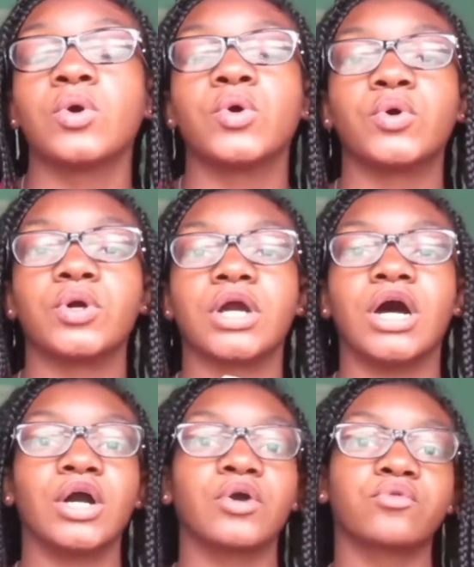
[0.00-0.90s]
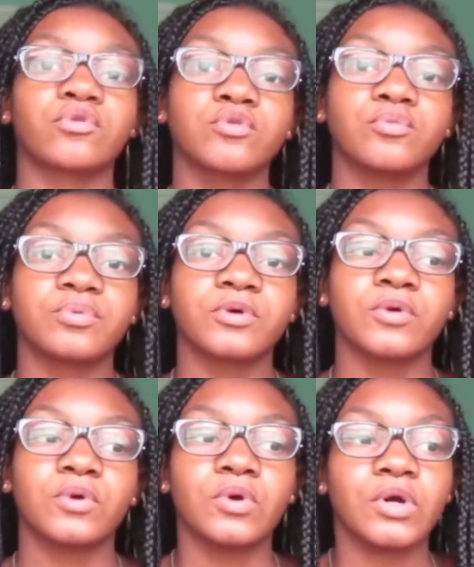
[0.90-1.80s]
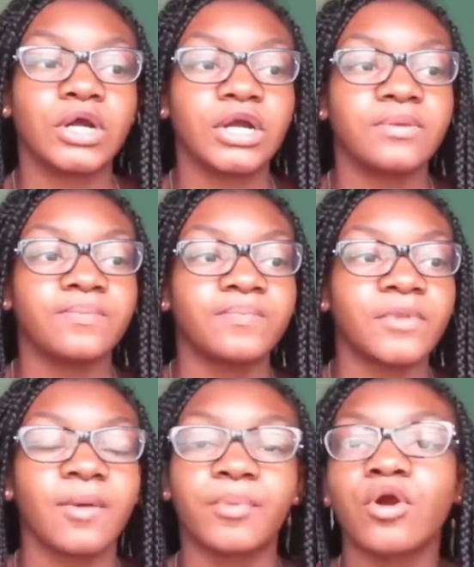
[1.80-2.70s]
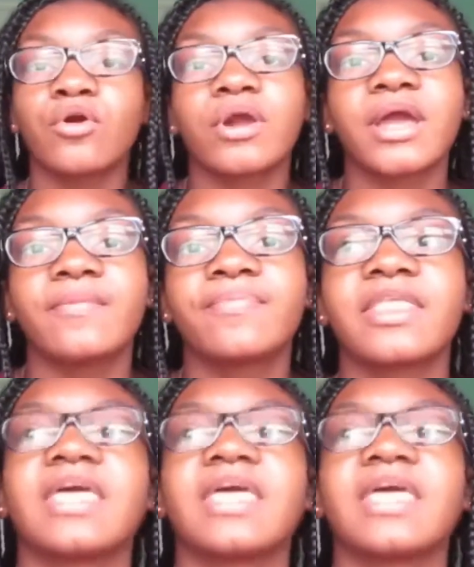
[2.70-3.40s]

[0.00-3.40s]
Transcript: or a group or a program.